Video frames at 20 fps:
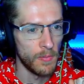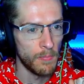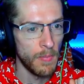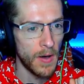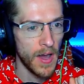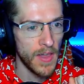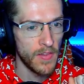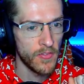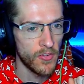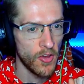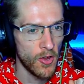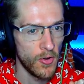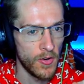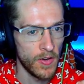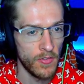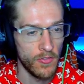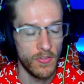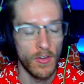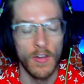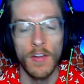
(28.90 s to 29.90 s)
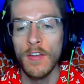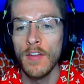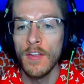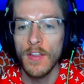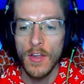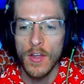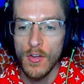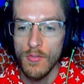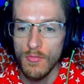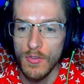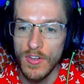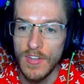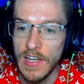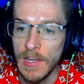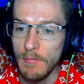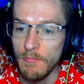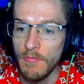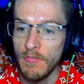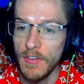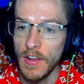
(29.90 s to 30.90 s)
buy the tokens to
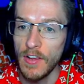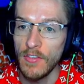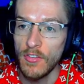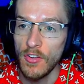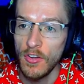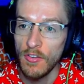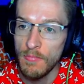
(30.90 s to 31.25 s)
redeem things that you've